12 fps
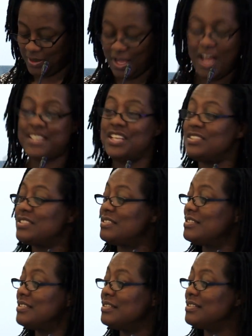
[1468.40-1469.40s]
I
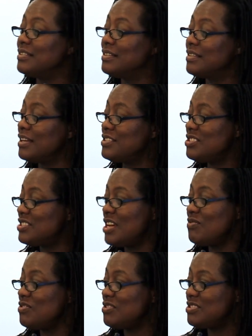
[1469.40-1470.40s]
just
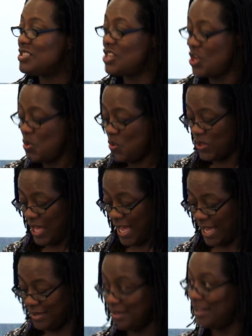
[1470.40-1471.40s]
don't do
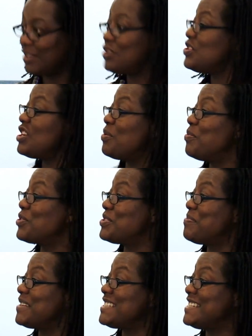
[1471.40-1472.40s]
that. And you don't know what Mock
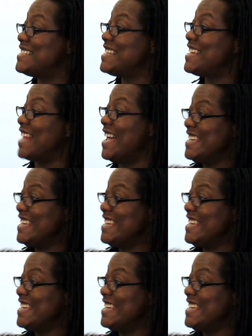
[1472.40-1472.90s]
Sebastian is either.